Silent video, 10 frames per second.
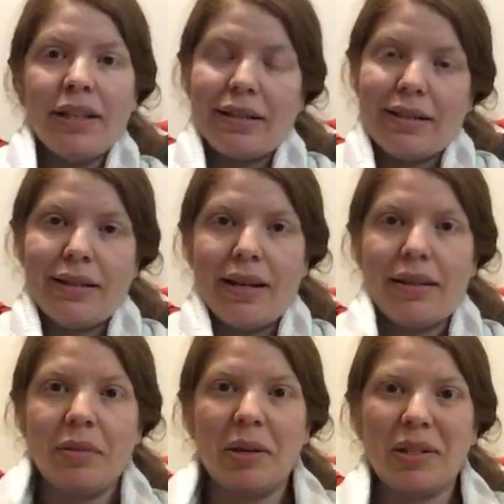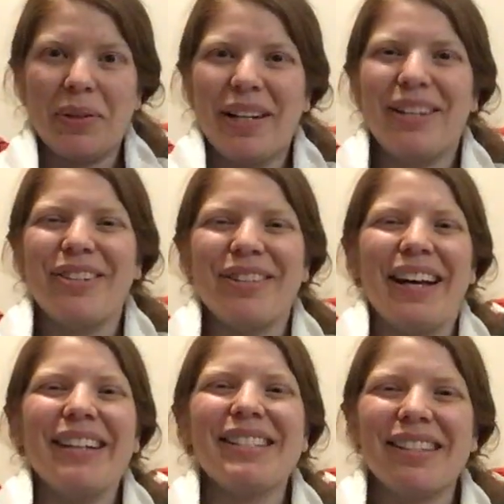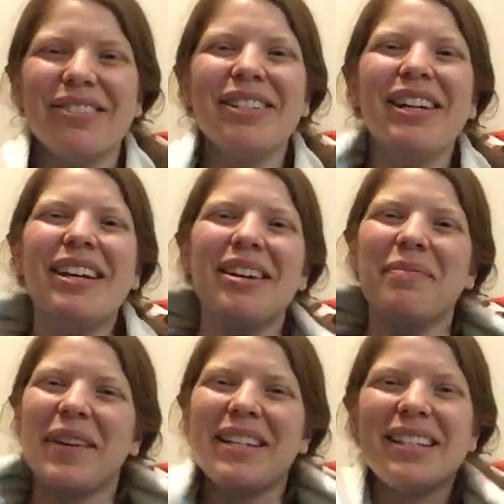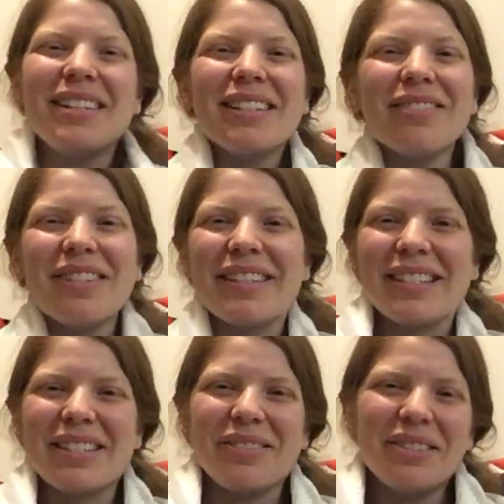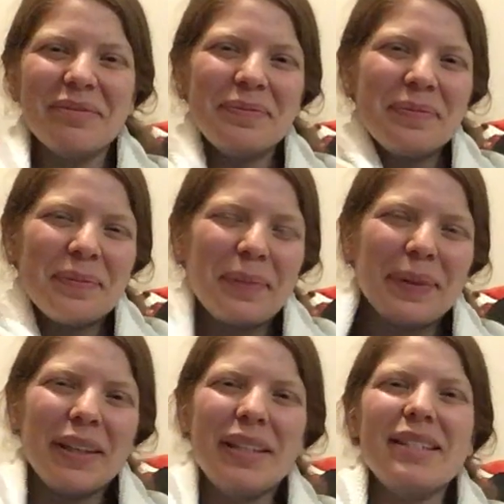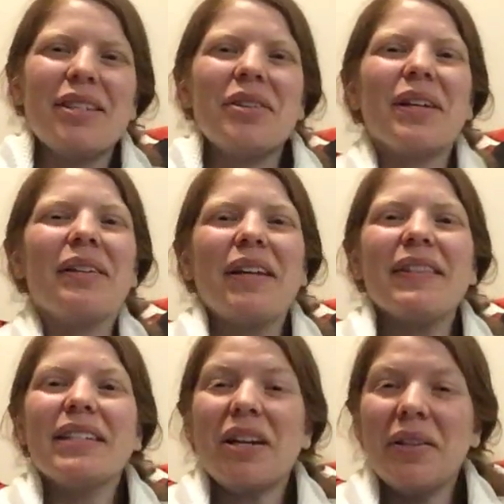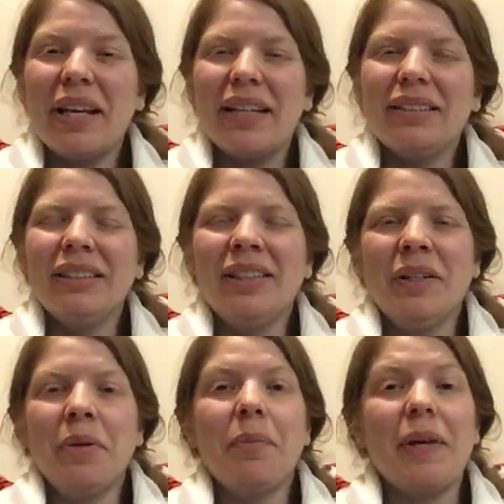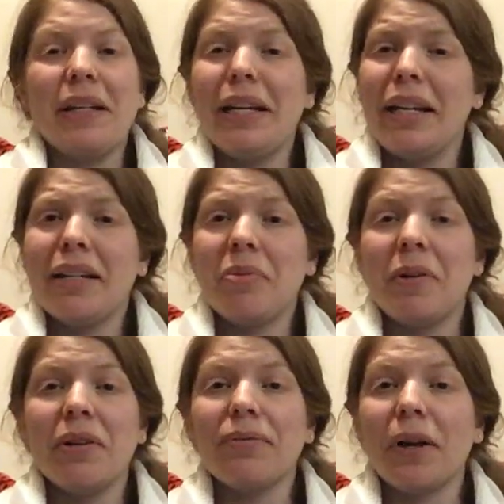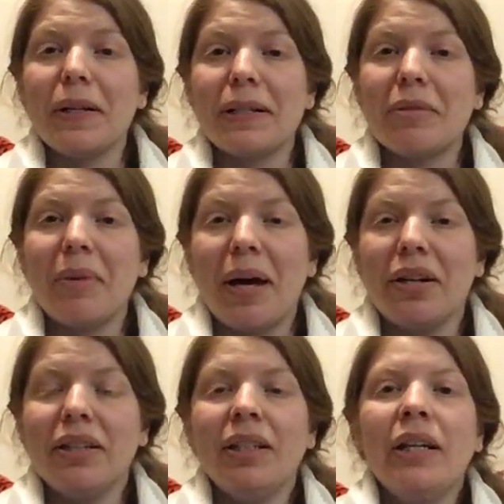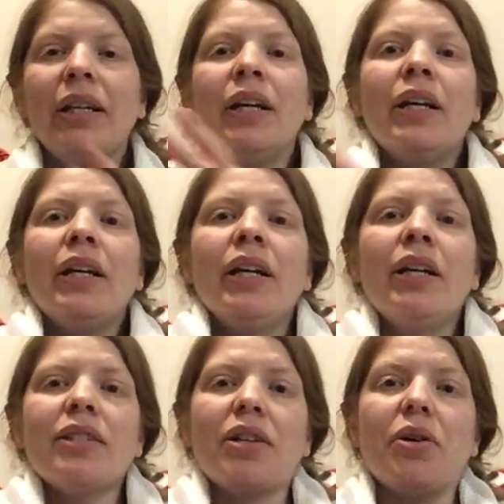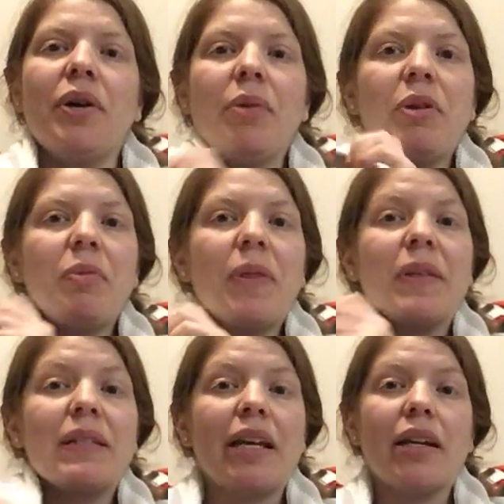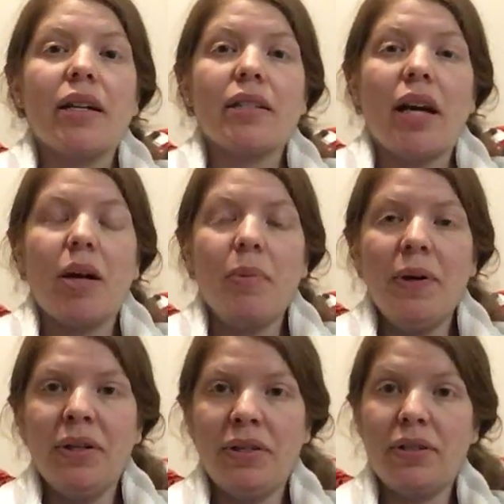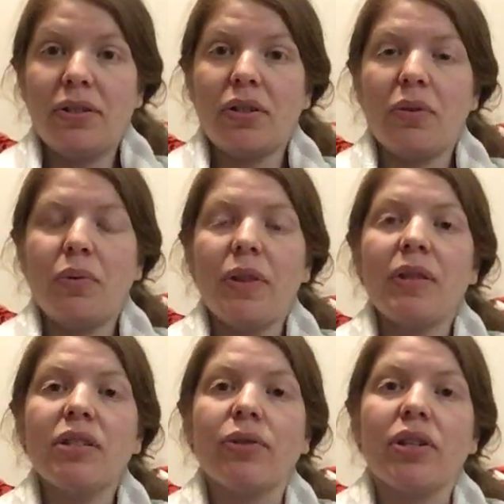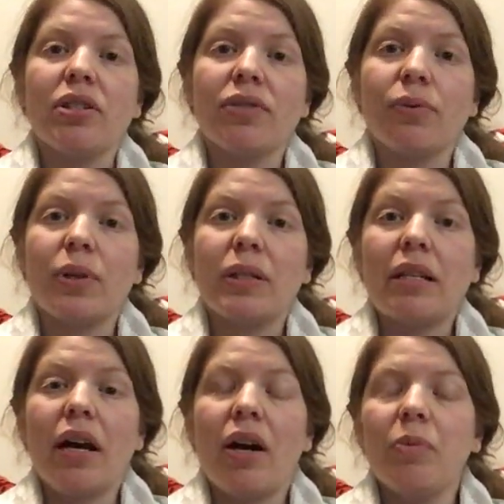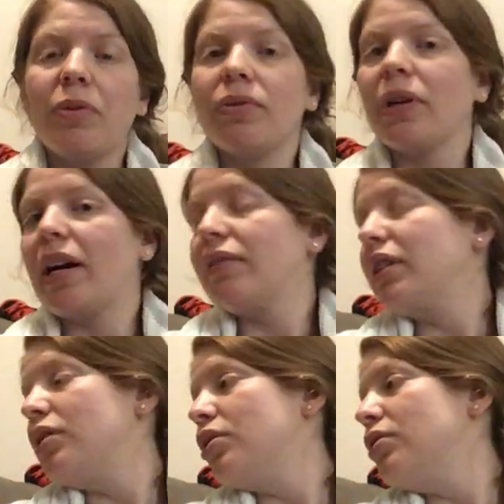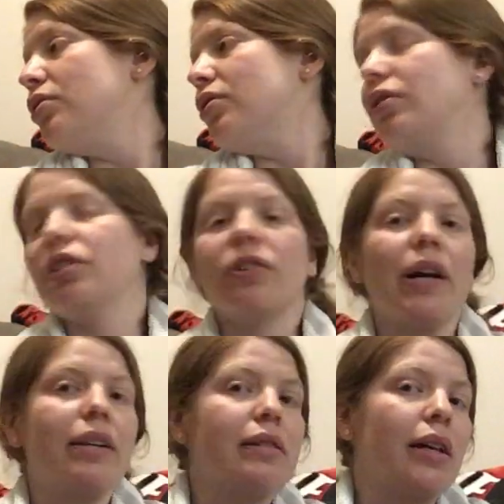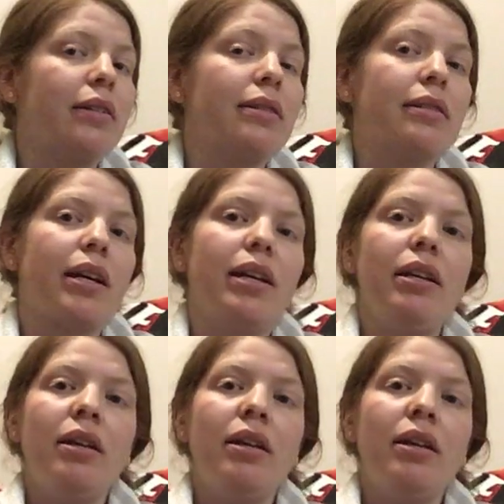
that's not the best way to do that. So pay attention with this one. So you're gonna let the towel hang, pick a hand to put in front, doesn't matter. So I'm gonna put this hand on top. So what this stretch is for is to help if you're having issues turning your head side to side.